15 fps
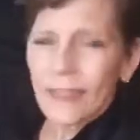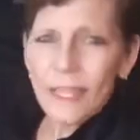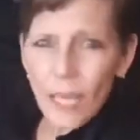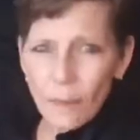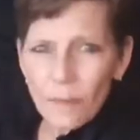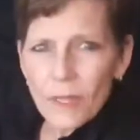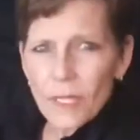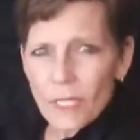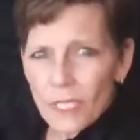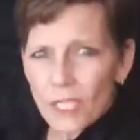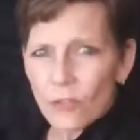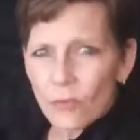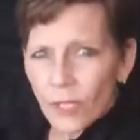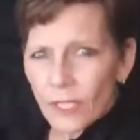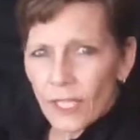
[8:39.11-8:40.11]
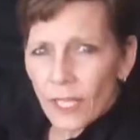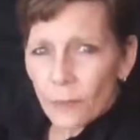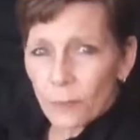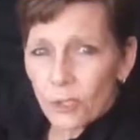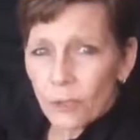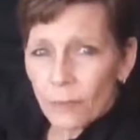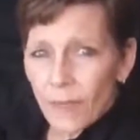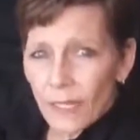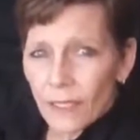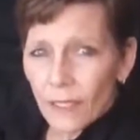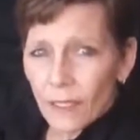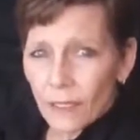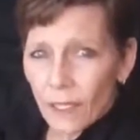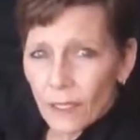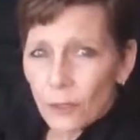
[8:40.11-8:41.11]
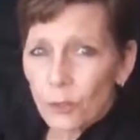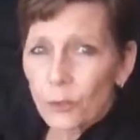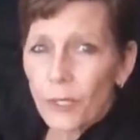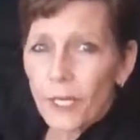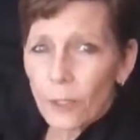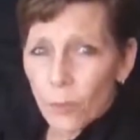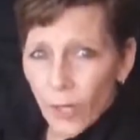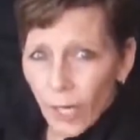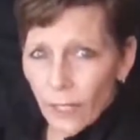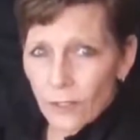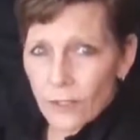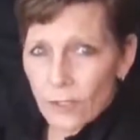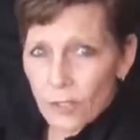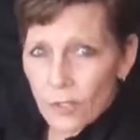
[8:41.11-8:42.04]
am thinking right now I'm going to make a, a gray wax.